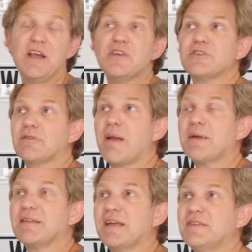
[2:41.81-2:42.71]

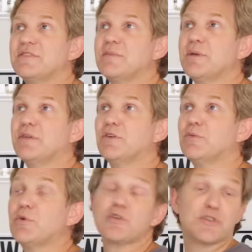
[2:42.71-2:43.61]
Ceramic tends to be a little
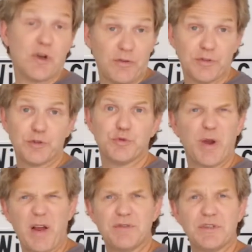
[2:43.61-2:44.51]
more softer,
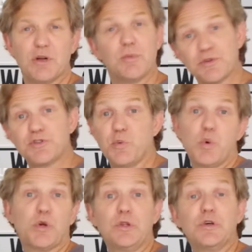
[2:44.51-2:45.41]
rounded, almost a
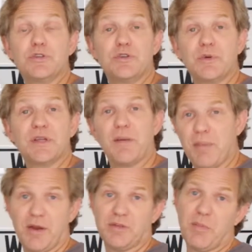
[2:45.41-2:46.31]
worn look to it
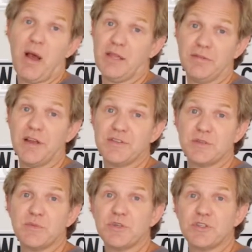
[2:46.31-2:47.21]
compared to polyresin,
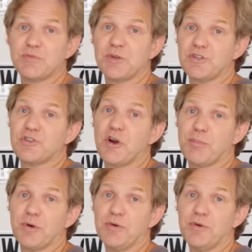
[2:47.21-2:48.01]
which is much sharper.